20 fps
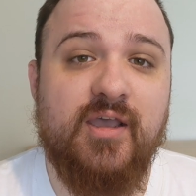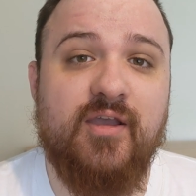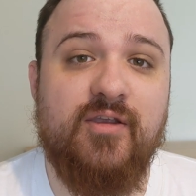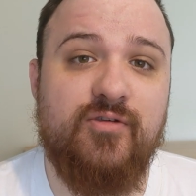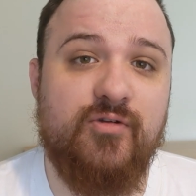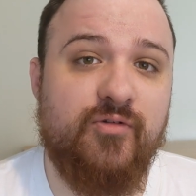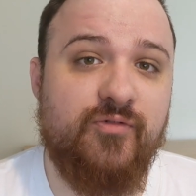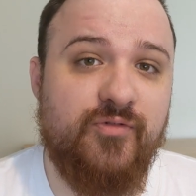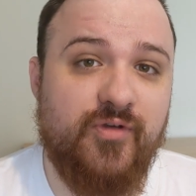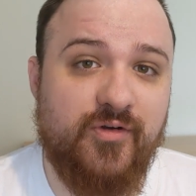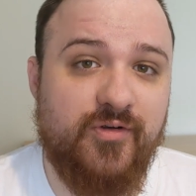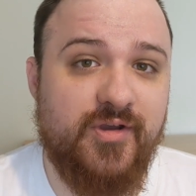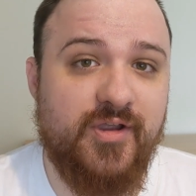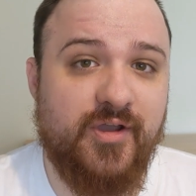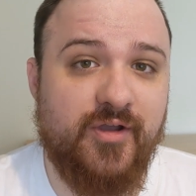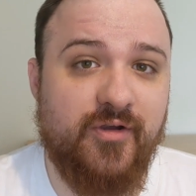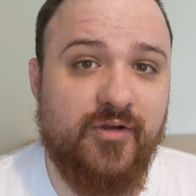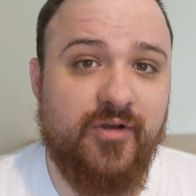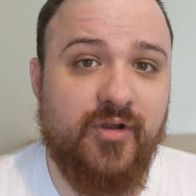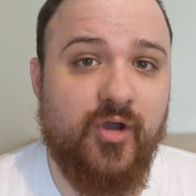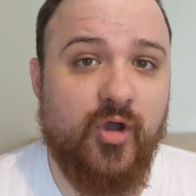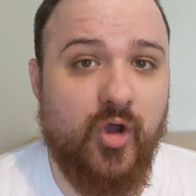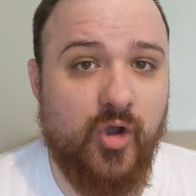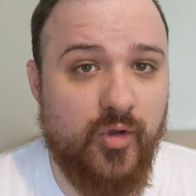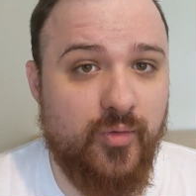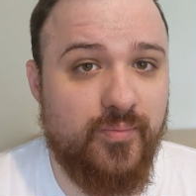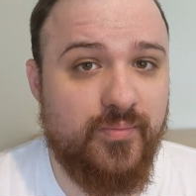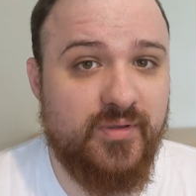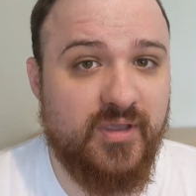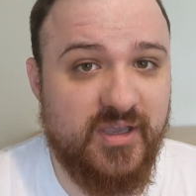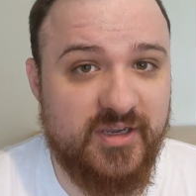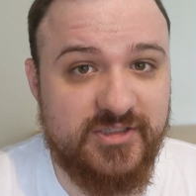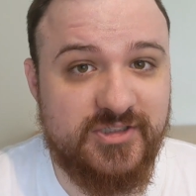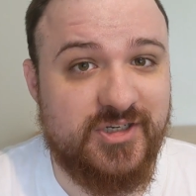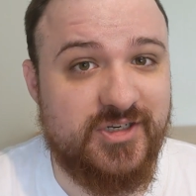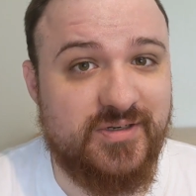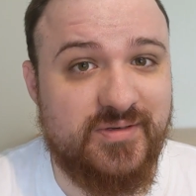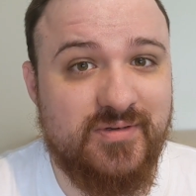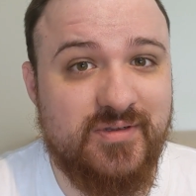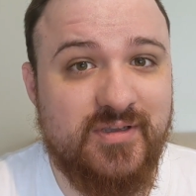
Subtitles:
in your very own home kitchen.